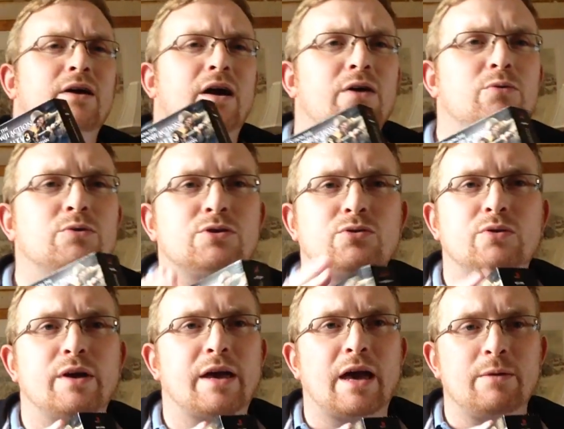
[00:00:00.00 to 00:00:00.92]
I always
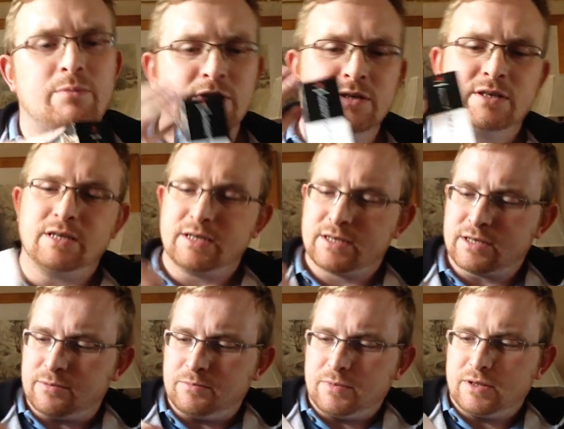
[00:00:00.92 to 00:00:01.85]
thought it came with a
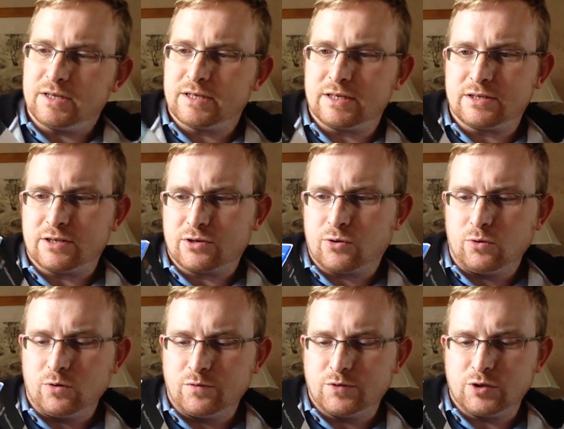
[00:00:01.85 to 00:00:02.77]
system, but this is the
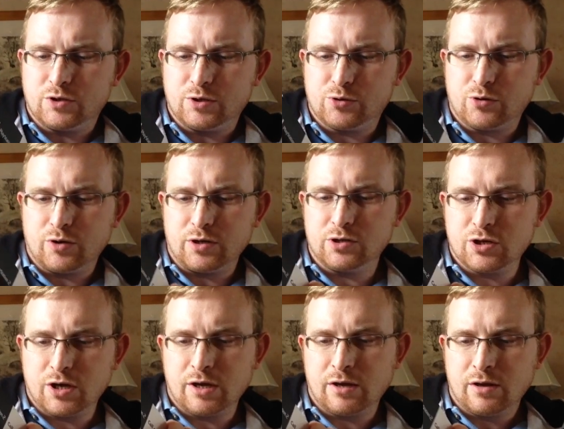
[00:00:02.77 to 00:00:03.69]
Call of Duty
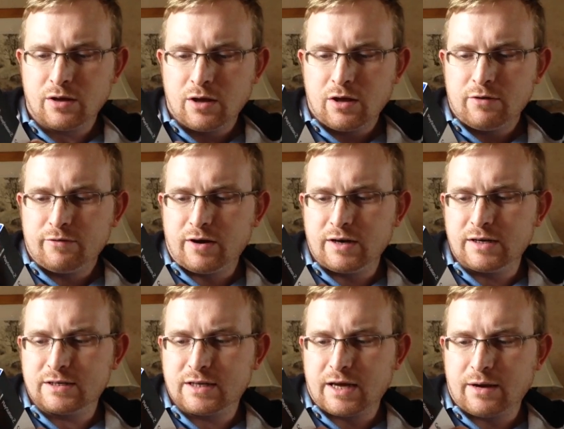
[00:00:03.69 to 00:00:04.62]
Trilogy,
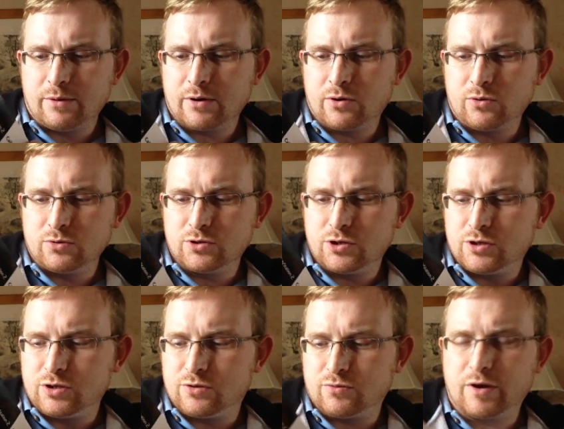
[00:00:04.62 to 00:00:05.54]
Finest Hour, Call of
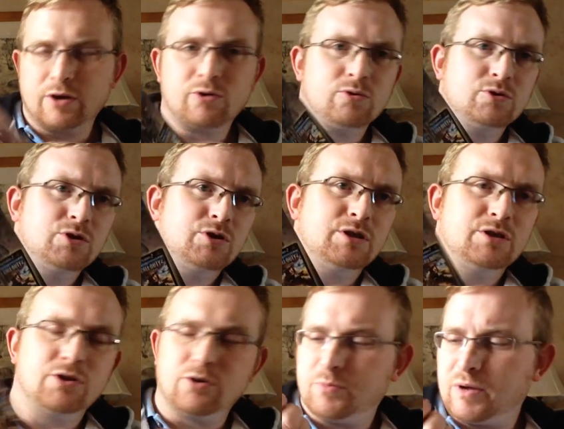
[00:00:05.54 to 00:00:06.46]
Duty 3 and Call of Duty
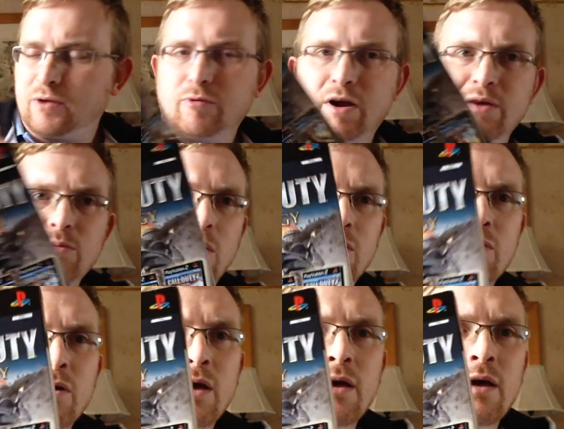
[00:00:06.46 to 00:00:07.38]
2, big red one.
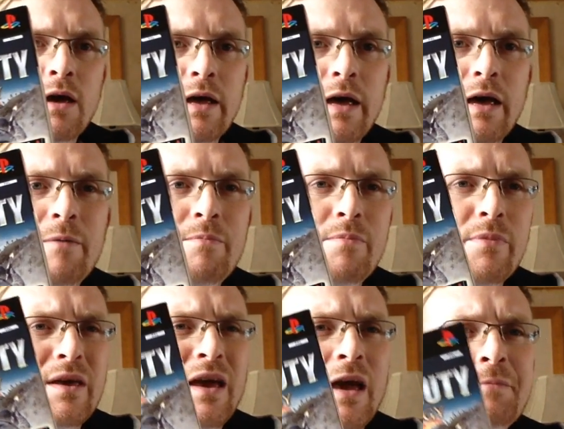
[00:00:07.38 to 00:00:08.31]

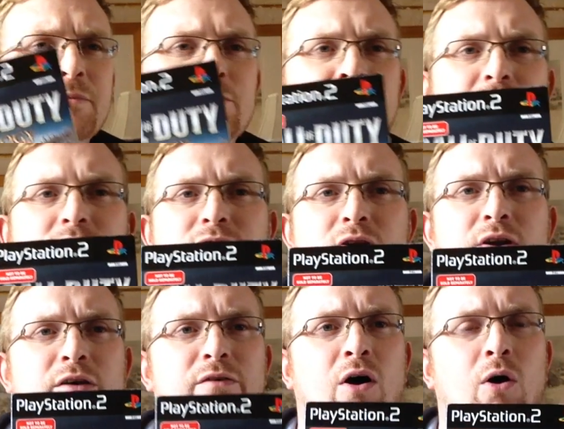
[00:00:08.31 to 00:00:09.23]
The games themselves
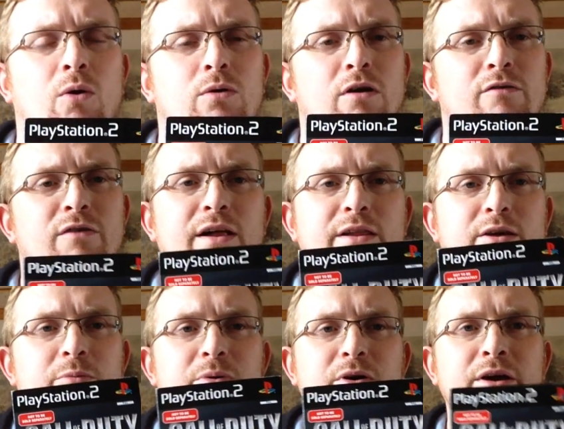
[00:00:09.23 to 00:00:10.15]
don't have a whole lot of
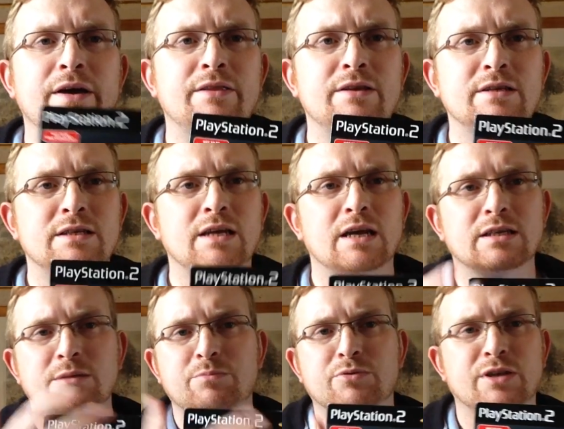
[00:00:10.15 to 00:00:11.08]
value, but it's a
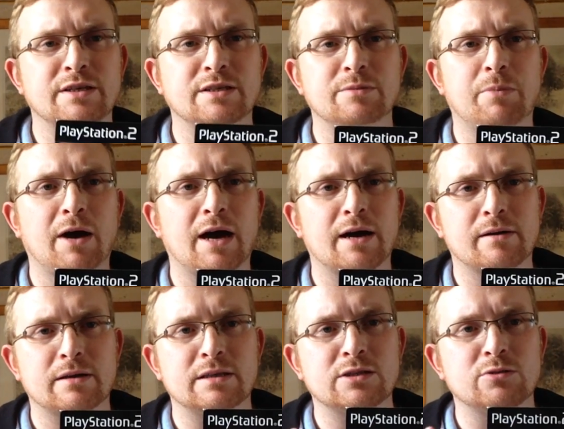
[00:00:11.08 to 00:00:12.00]
nicely presented
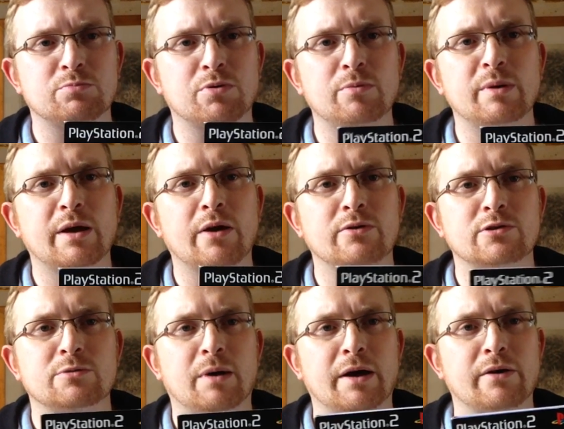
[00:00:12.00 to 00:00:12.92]
pack, and this will probably go
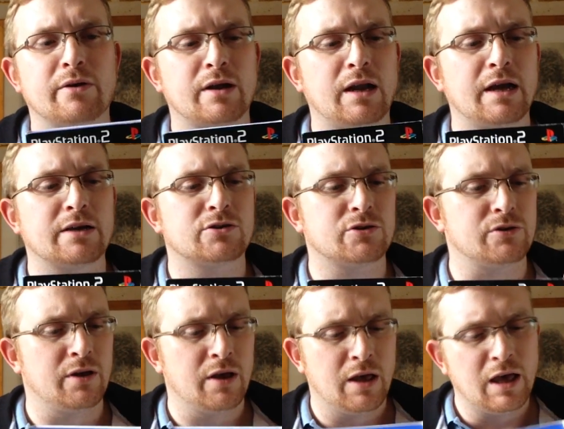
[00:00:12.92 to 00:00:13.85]
into my own
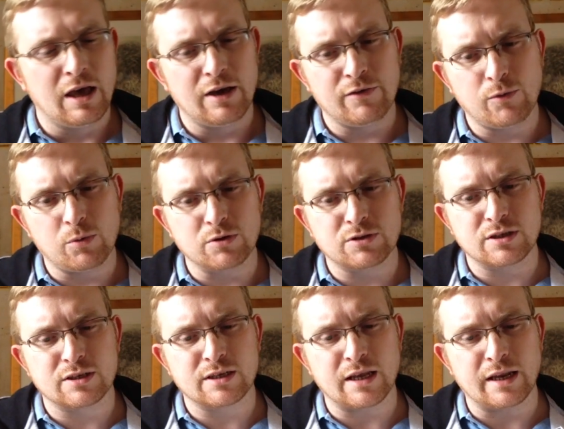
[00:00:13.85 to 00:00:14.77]
collection. If I was
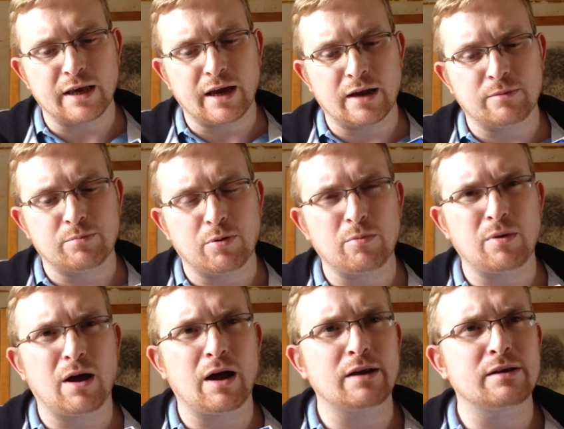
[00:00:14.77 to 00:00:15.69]
to sell it,
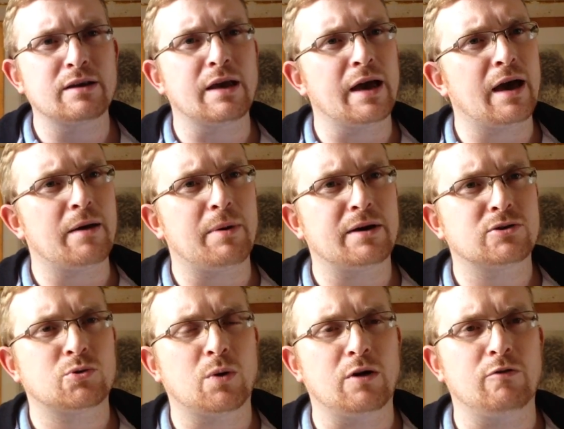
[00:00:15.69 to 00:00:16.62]
I'd get
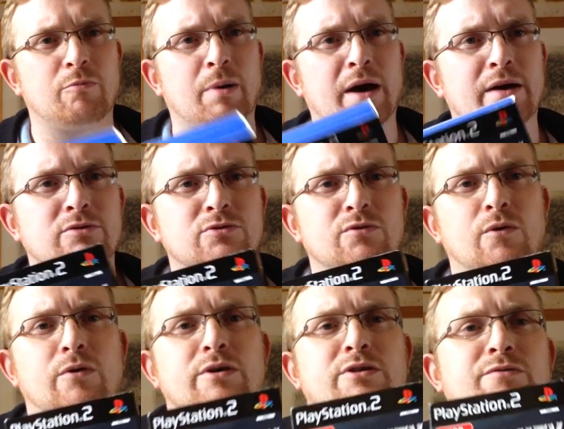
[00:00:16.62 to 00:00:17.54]
about £12
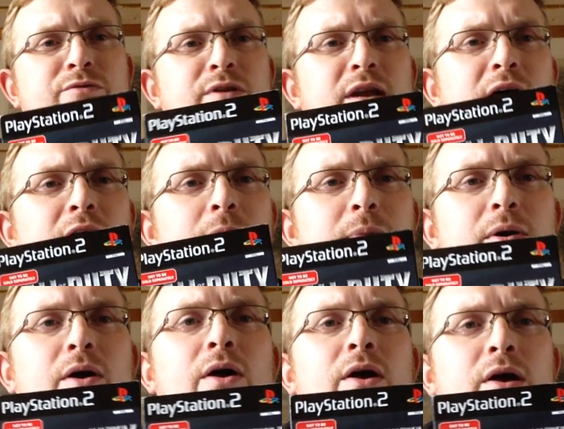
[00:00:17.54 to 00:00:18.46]
for it, something like that.
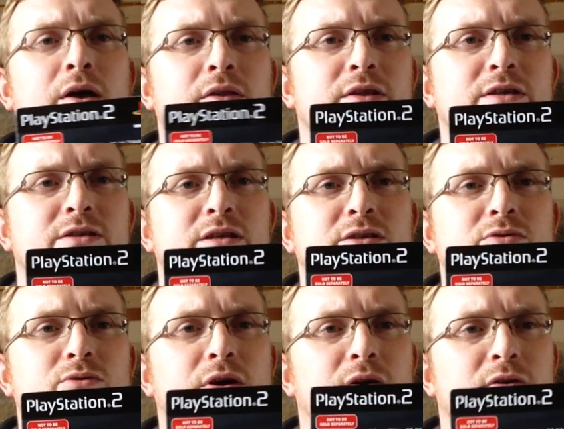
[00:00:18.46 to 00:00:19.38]
But this
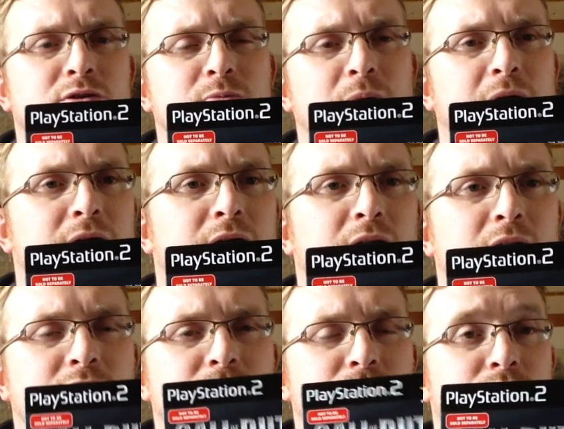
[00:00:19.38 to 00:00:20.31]
will go into my own
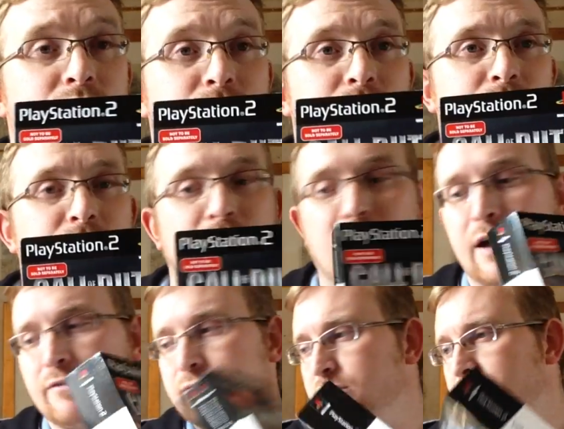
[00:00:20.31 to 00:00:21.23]
collection just because I
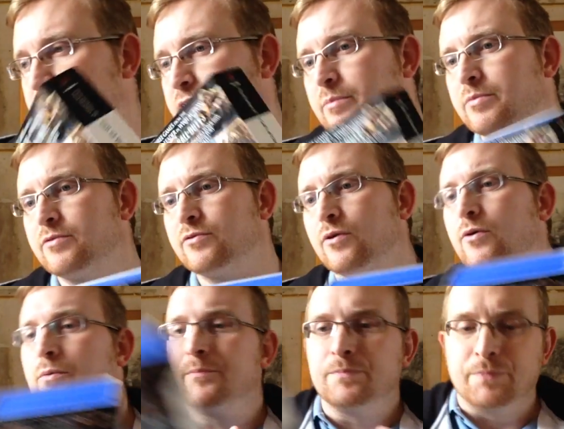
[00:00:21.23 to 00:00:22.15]
haven't seen that
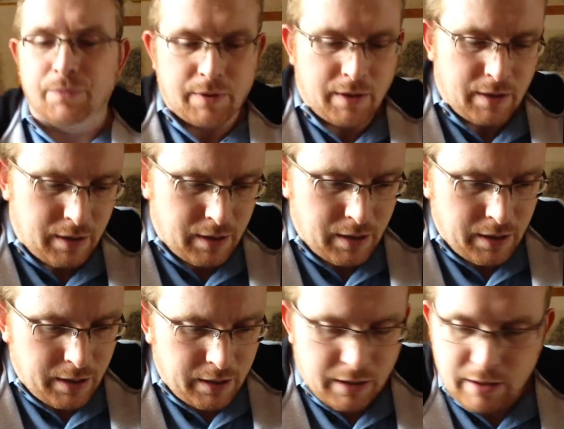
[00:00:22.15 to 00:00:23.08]
before.
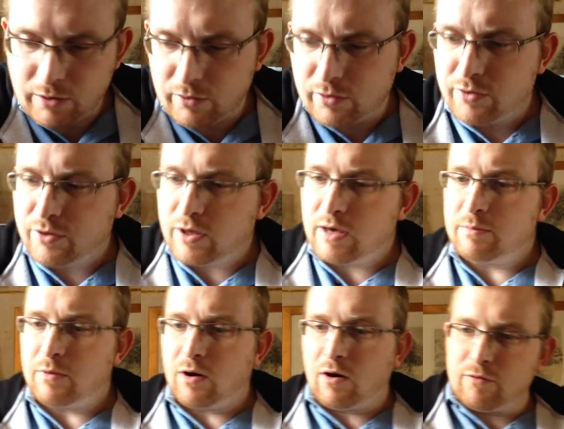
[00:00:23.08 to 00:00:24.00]
And on the
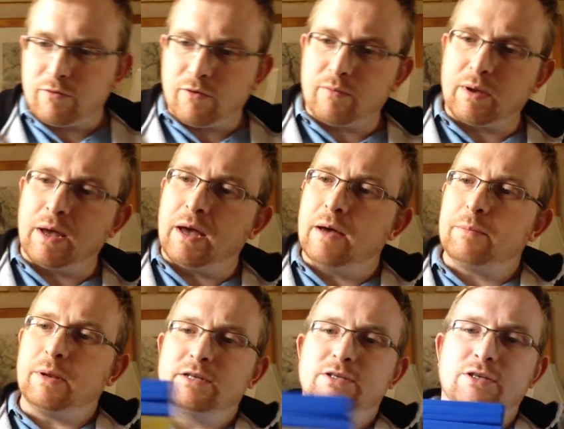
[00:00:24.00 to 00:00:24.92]
theme of
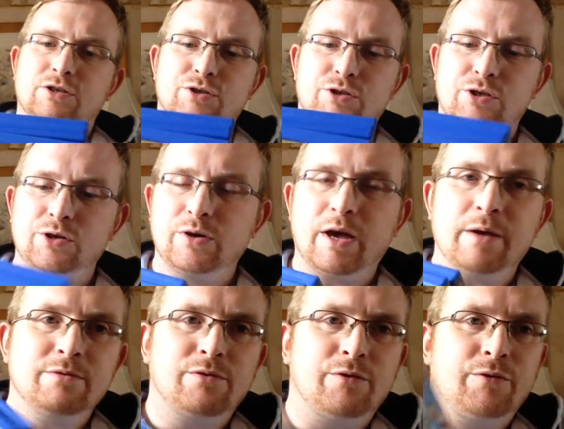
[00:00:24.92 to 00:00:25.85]
PlayStation 2
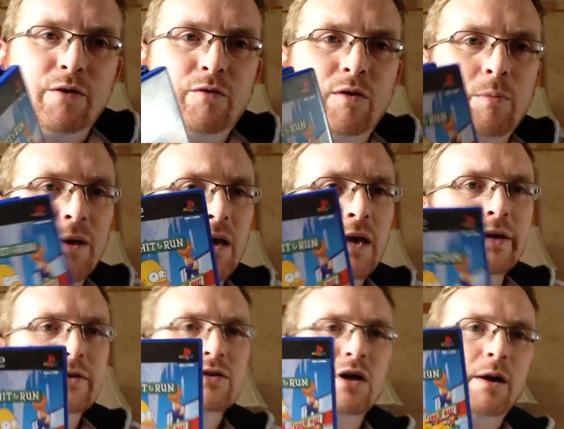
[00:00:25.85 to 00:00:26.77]
games for 50p
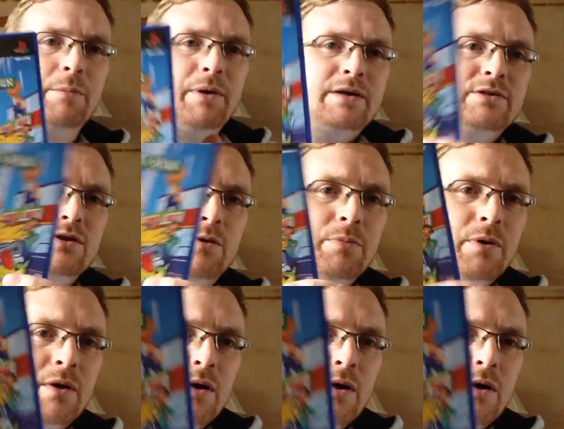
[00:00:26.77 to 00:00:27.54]
each, I picked up